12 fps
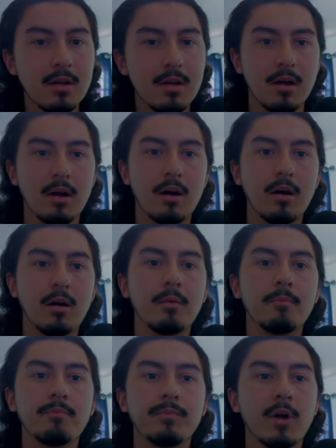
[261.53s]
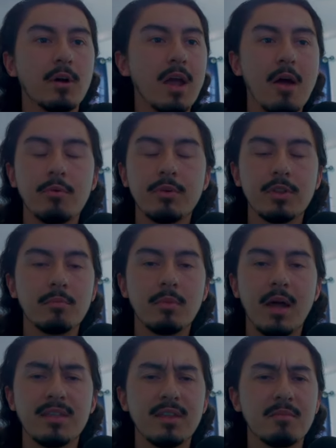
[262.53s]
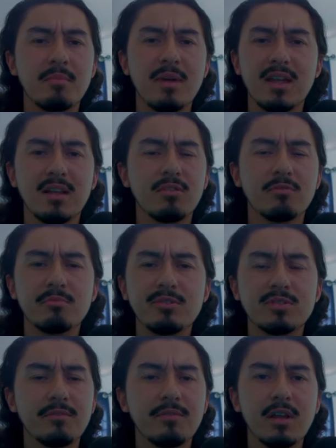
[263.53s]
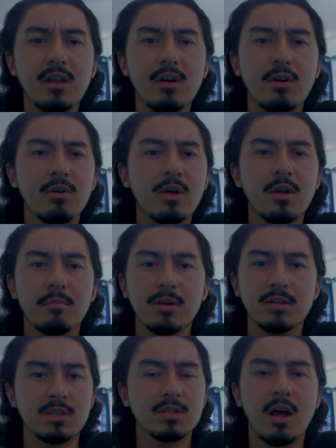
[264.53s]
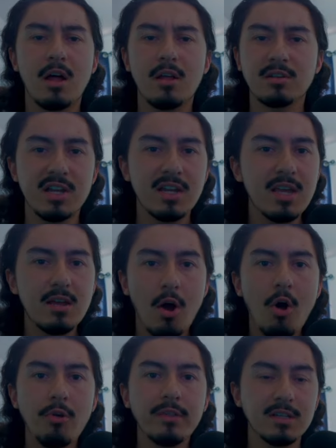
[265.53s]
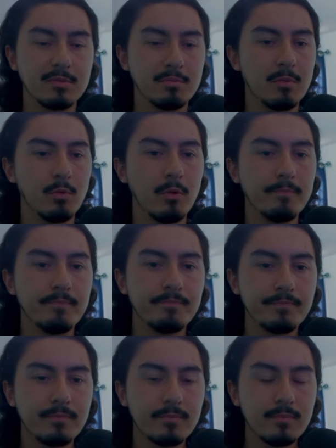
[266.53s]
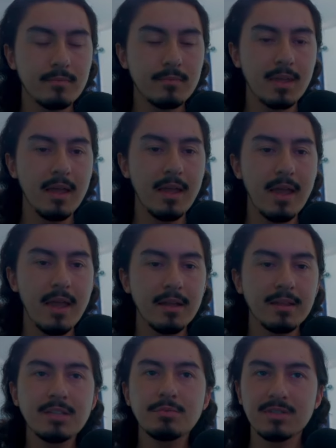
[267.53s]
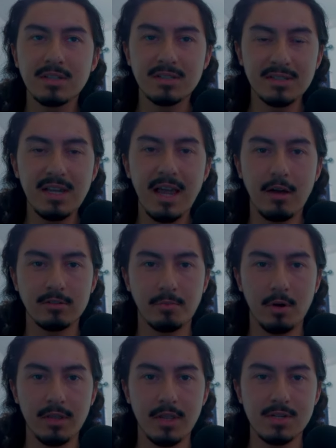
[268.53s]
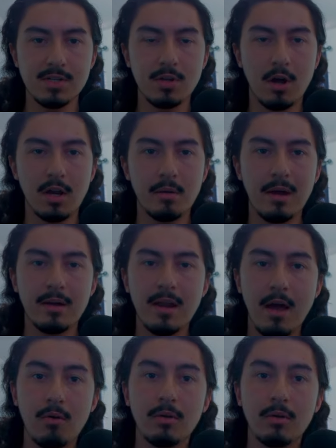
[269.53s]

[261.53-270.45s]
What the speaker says: hung out with them, I think, making a little music video. Mr. Dolly JD, all these people. And this was a Z House party that she's talking about. Now,